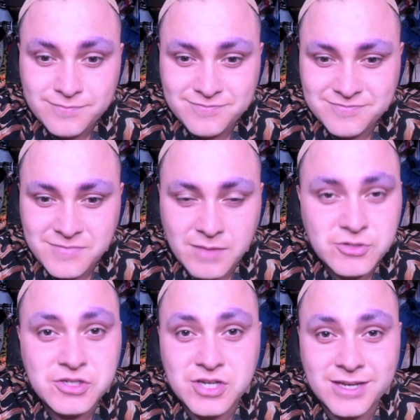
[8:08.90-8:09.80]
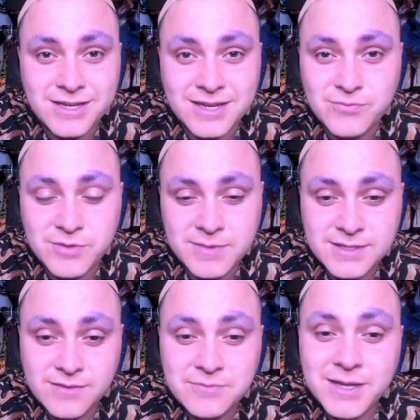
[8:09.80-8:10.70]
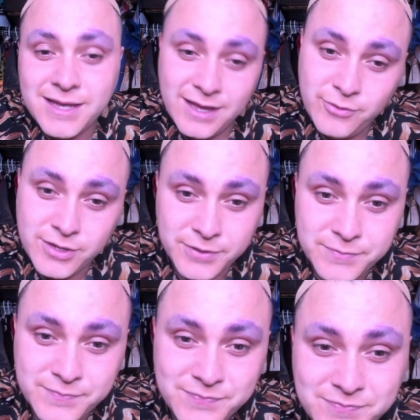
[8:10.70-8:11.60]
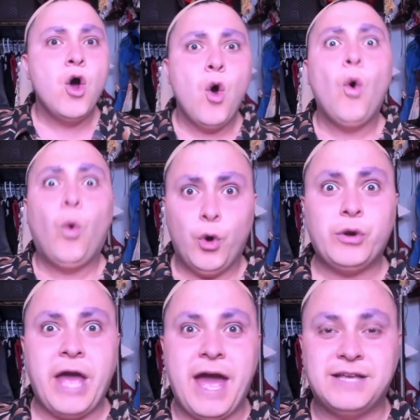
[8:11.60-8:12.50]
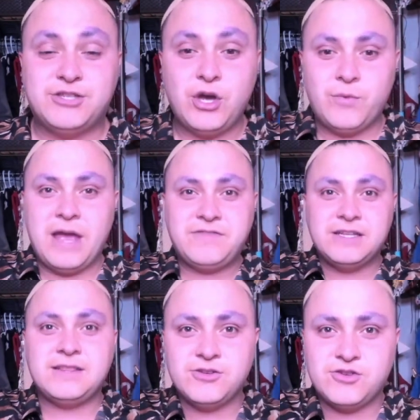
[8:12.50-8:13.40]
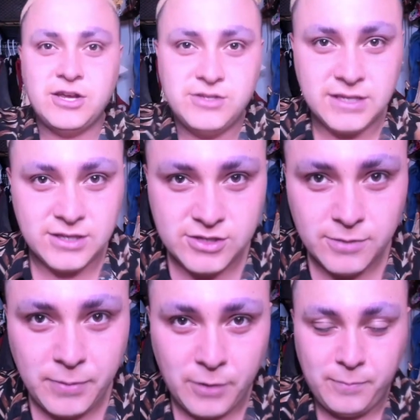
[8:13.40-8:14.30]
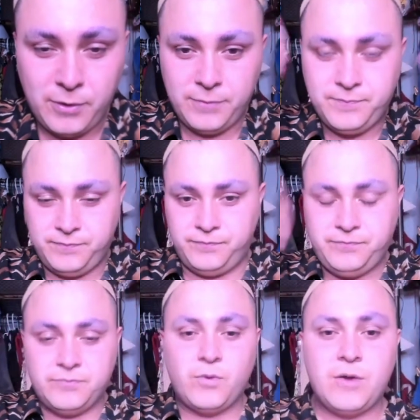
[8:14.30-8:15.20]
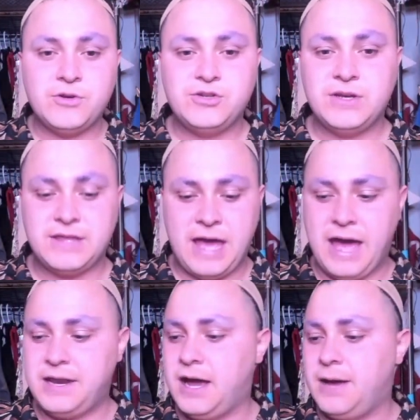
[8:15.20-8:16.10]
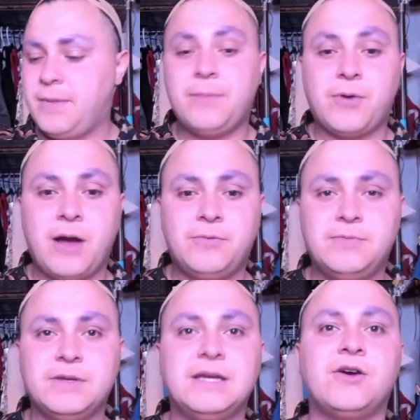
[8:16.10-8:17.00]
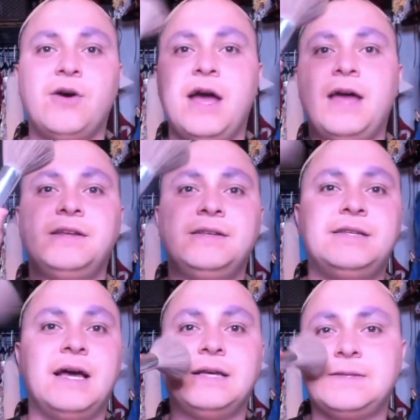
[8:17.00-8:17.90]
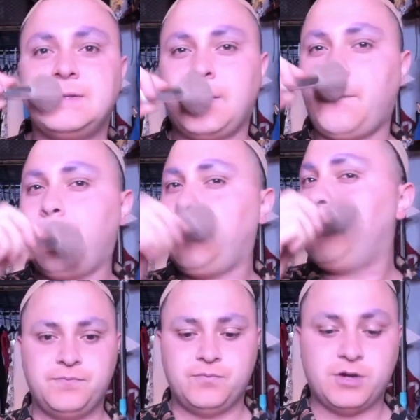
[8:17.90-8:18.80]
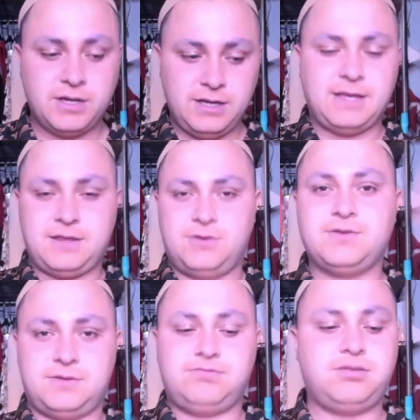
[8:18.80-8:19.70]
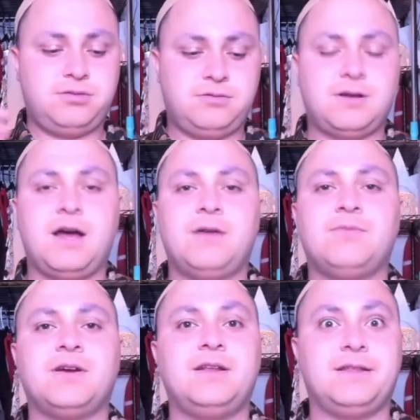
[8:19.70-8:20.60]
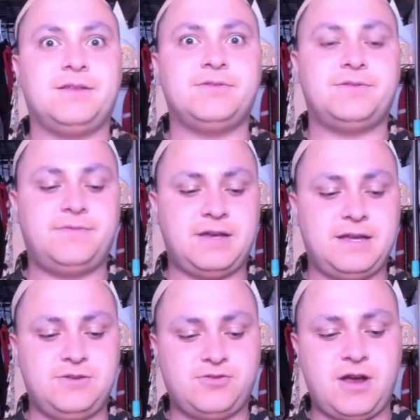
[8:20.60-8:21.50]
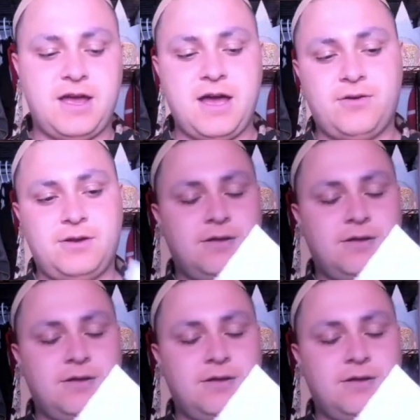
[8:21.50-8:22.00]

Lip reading: I'm just checking in with myself. I'm like, how are you? Okay, so we have to let those dry. You see they're still purple. While we're doing that, I'll probably go ahead and dust. We're gonna let those, we're gonna let those fucking dry out.